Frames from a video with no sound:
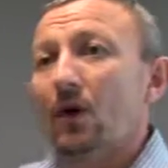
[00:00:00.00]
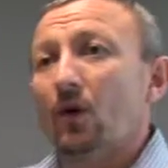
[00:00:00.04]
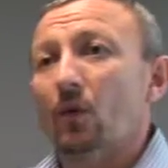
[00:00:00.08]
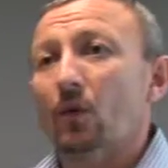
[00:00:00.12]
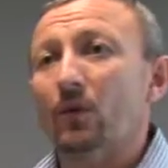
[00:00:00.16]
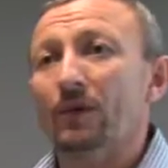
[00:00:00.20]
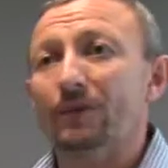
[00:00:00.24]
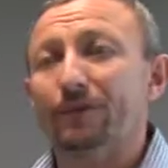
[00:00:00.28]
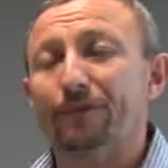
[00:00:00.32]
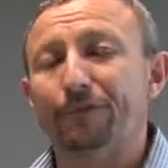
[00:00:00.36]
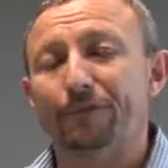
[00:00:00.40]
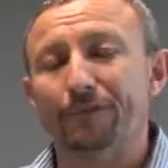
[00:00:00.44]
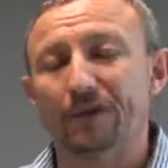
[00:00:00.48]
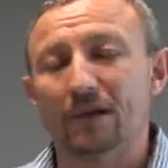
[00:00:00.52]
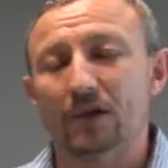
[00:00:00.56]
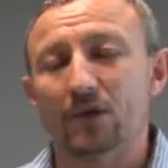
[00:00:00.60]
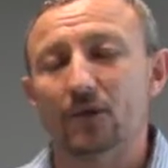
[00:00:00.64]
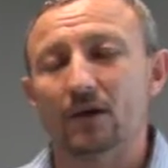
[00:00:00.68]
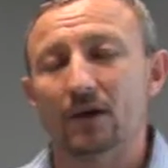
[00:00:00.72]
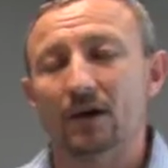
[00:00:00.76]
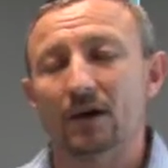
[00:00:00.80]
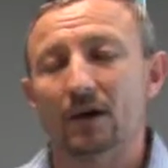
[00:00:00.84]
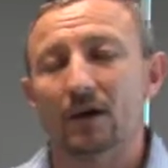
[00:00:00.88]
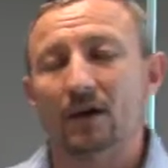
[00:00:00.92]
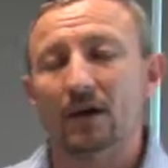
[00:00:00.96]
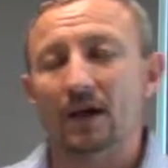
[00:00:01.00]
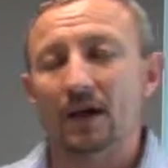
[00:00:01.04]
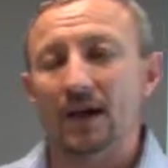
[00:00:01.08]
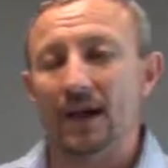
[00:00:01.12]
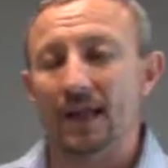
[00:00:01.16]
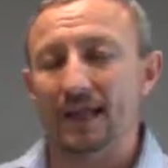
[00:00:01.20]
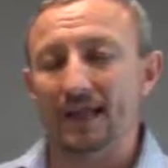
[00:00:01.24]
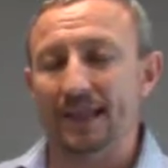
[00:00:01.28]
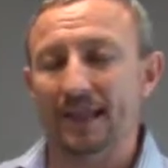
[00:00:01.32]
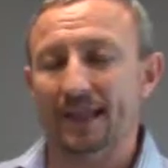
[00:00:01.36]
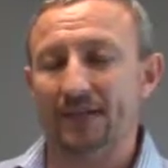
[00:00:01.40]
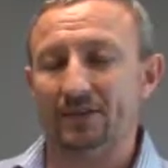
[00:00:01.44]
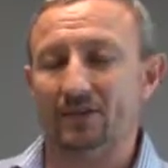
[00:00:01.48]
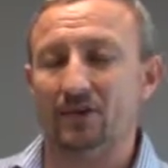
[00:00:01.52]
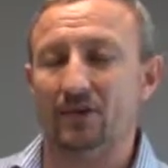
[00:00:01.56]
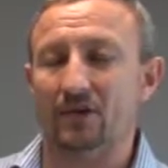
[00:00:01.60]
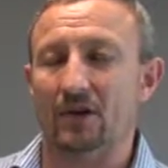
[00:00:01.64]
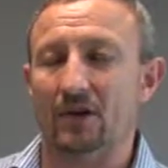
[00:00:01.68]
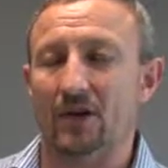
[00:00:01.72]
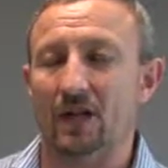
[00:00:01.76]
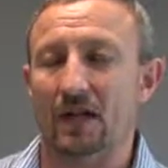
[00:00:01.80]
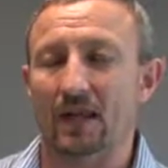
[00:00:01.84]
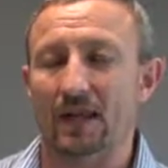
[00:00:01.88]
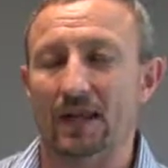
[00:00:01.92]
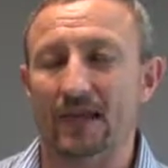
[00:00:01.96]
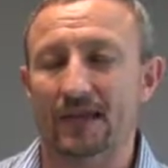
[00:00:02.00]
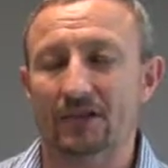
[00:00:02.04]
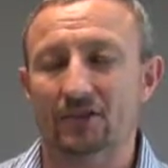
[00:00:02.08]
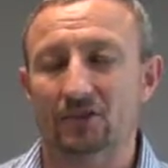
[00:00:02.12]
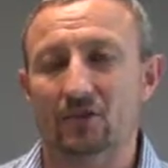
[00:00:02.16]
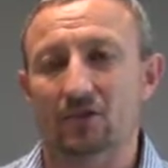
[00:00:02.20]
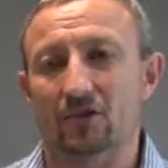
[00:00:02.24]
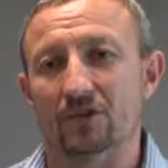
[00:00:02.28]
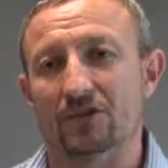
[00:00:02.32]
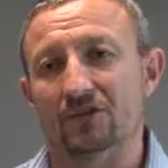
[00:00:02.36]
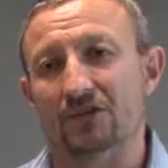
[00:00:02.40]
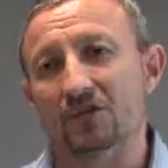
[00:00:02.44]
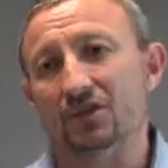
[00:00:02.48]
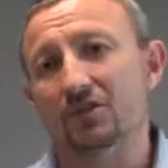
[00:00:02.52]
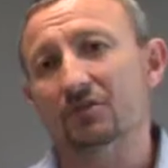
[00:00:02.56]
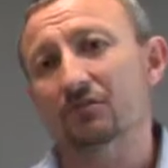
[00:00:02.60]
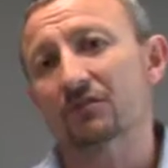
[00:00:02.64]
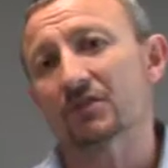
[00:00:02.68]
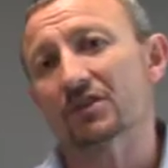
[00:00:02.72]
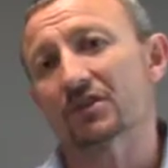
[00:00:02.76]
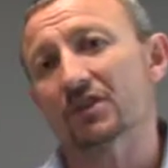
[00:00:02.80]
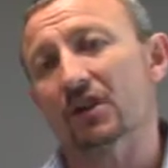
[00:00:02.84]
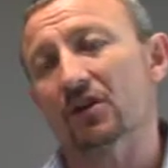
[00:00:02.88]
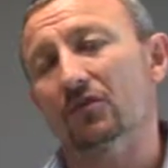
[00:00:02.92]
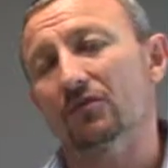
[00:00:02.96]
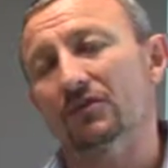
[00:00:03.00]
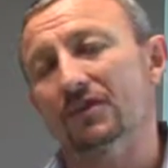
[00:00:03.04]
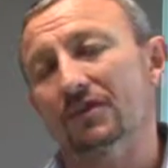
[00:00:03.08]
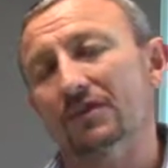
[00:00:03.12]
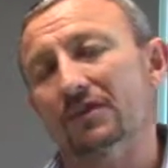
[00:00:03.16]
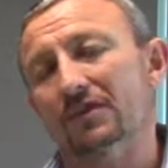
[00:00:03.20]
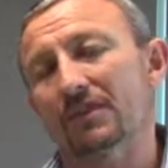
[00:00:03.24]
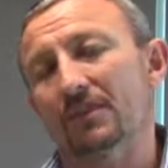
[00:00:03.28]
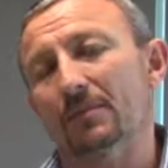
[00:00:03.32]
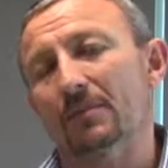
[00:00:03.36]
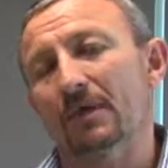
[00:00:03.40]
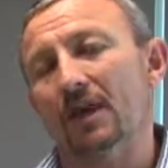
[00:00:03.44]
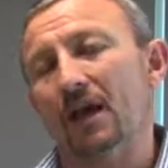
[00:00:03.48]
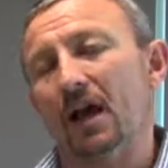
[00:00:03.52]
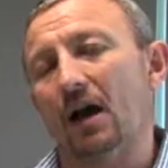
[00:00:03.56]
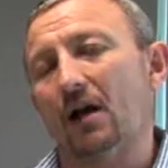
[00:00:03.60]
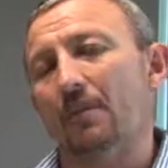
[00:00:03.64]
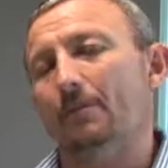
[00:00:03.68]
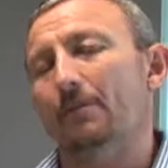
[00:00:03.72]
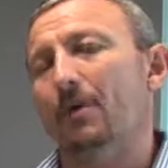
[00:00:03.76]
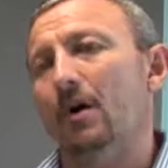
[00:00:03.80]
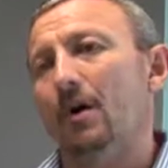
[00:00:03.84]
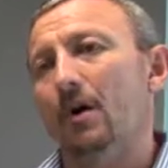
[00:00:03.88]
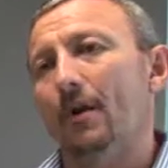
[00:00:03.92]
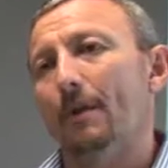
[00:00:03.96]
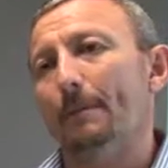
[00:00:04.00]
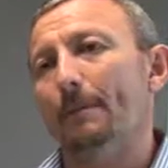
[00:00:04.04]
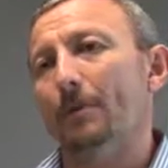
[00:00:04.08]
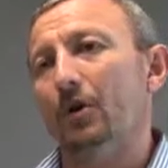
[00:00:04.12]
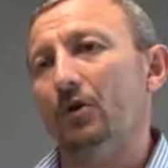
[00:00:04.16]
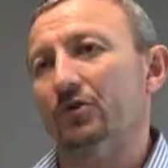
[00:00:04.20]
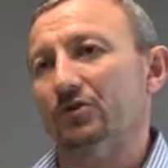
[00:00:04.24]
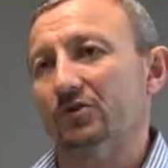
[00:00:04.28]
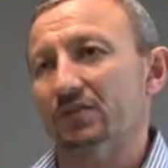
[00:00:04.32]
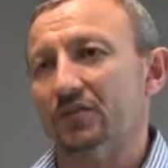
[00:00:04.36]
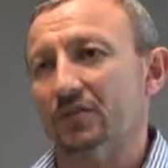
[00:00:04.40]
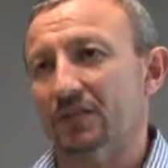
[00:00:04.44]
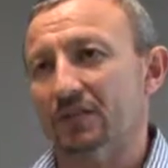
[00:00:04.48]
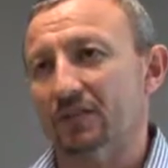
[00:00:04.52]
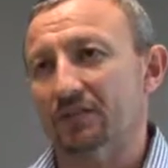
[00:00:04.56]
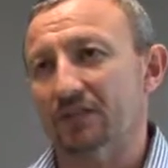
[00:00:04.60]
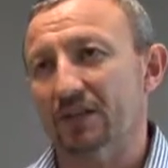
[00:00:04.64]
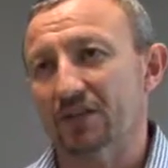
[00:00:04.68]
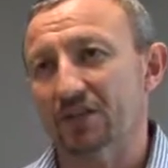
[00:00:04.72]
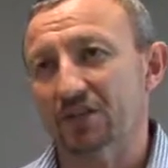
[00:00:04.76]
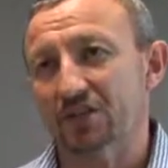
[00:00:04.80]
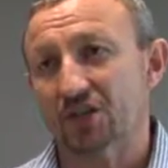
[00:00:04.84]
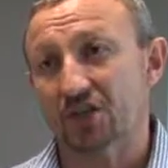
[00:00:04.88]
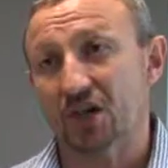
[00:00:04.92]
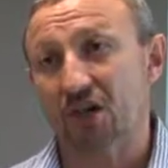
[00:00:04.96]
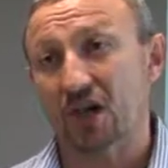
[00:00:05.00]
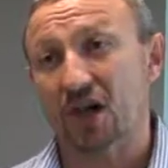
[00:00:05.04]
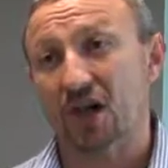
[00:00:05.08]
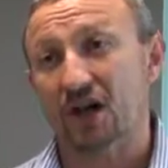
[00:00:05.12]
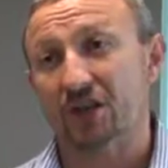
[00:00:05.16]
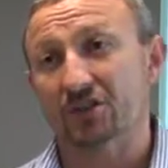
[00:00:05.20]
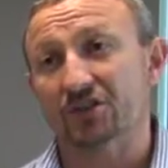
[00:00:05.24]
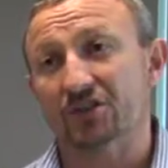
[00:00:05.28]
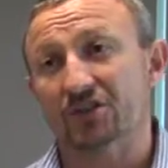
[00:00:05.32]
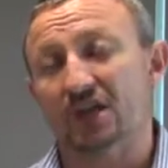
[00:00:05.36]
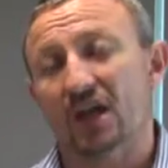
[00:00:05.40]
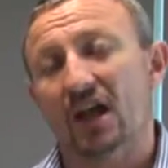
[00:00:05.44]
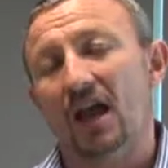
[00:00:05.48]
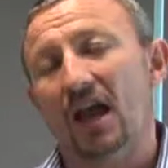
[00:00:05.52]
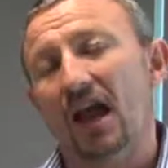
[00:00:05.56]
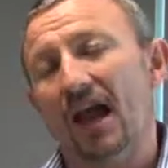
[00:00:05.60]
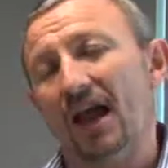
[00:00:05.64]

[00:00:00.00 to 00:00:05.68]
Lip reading: with fewer electrons, and the result is they become positively charged.